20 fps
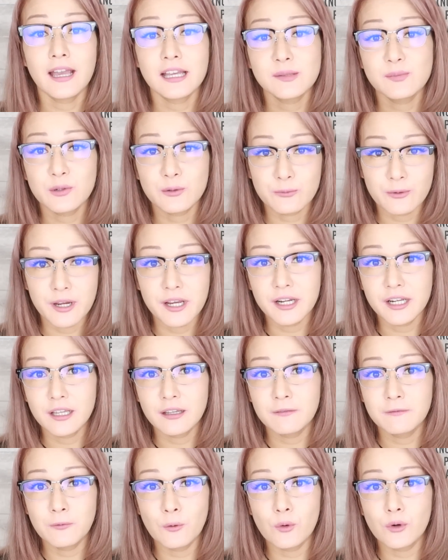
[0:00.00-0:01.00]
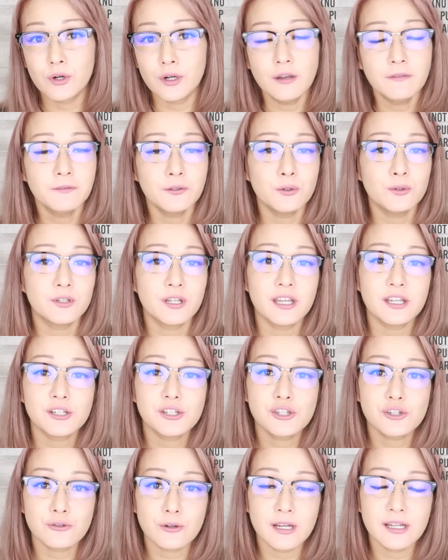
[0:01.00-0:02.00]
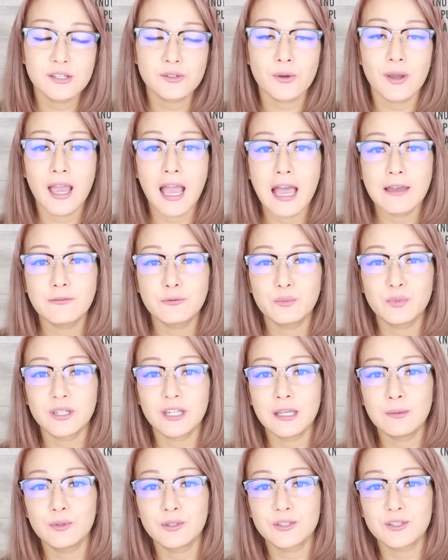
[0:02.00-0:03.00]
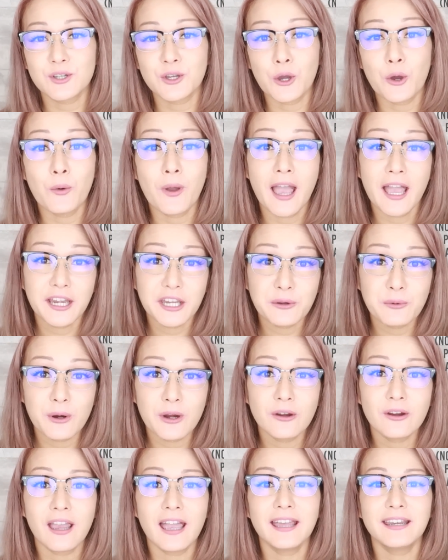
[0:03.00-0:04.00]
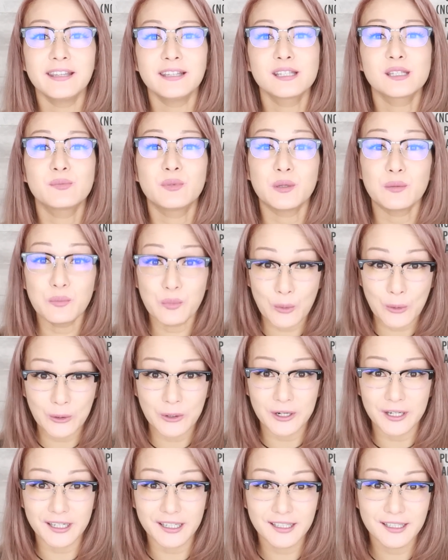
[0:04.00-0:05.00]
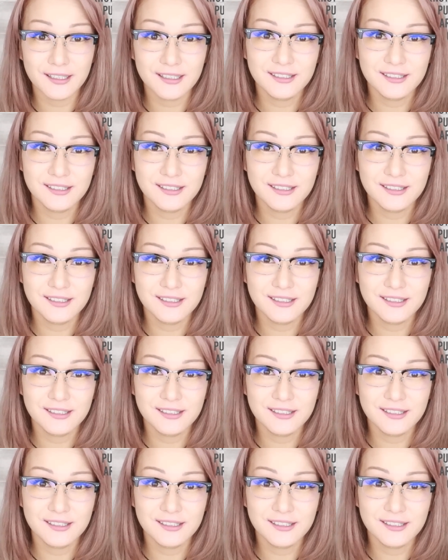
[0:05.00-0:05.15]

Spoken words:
has been raining for a few days straight, so I haven't been able to go anywhere, and it's been boring.